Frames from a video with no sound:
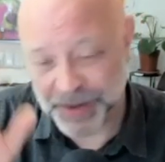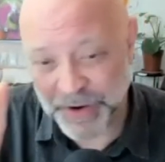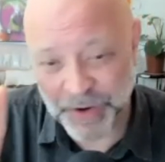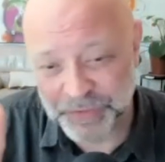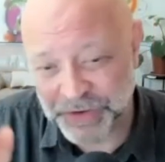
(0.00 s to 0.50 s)
I
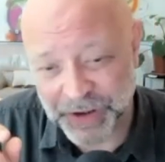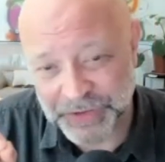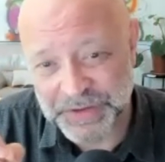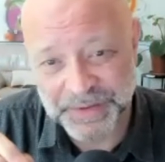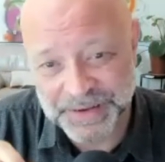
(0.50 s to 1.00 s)
mean, often I'll
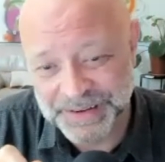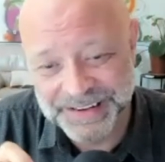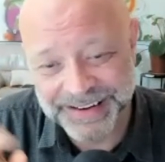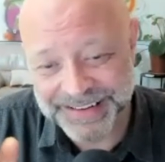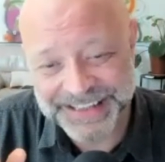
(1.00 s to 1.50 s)
do something you
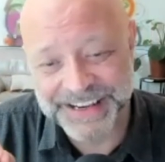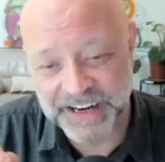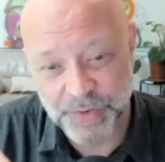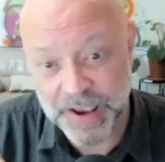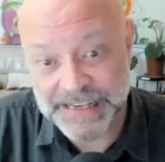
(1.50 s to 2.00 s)
know just kind of
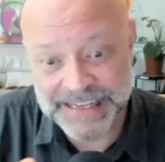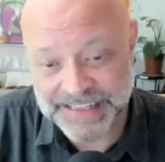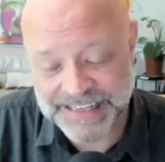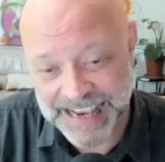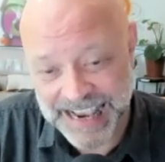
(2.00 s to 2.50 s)
crazy
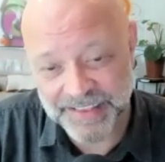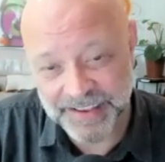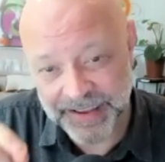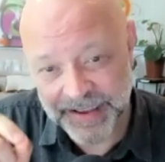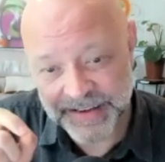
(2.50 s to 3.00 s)
just to get
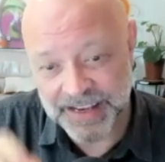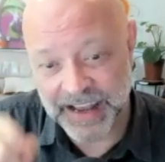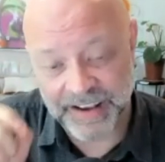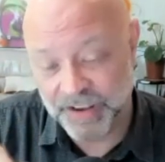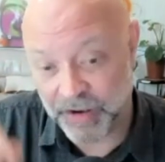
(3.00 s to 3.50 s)
the to
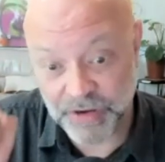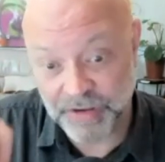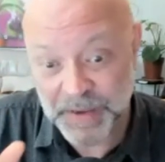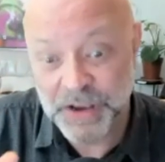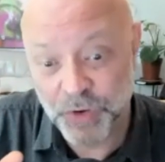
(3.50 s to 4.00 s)
get it and go
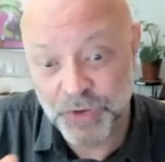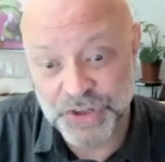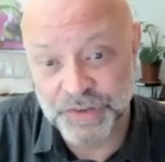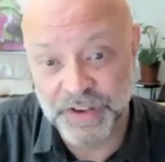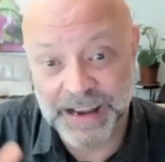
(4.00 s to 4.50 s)
look. Be conscious
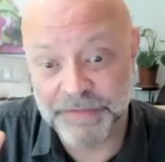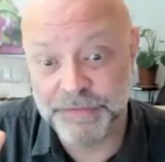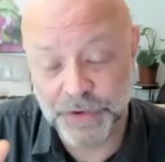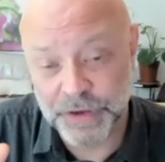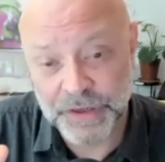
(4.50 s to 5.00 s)
of your left
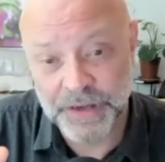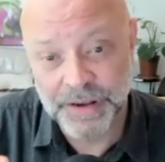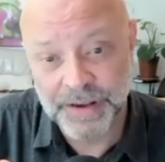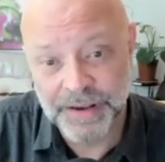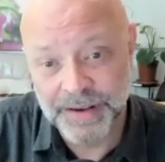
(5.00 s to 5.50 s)
foot.
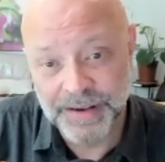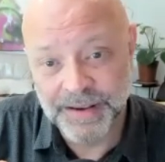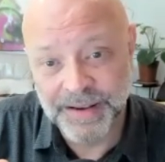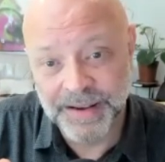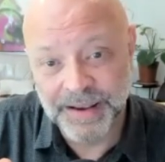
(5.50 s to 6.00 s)

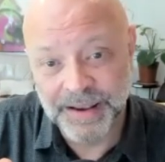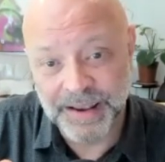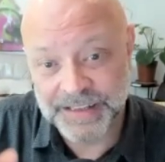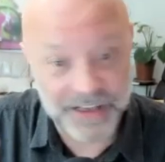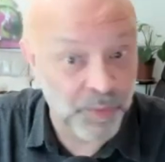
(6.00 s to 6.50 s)

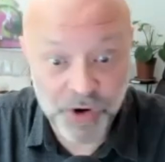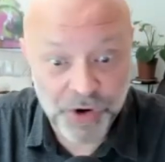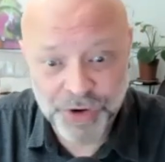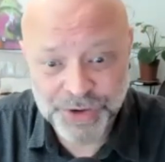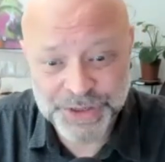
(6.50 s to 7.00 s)
It's like you weren't
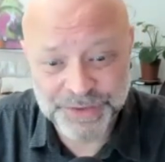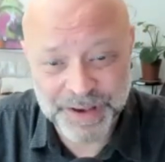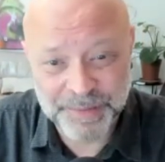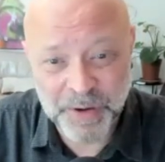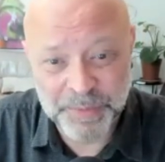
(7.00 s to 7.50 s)
conscious of
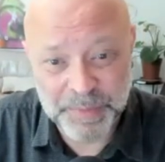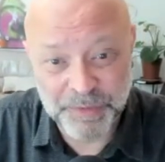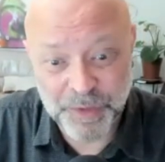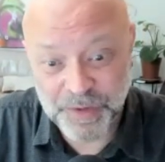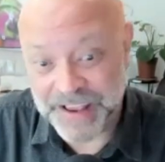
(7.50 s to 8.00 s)
it a moment
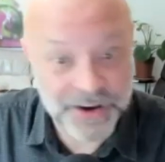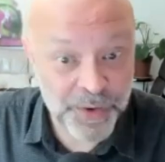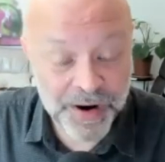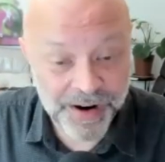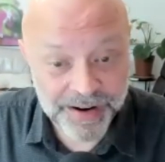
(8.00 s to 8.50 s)
before, and then you
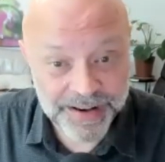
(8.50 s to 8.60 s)
are.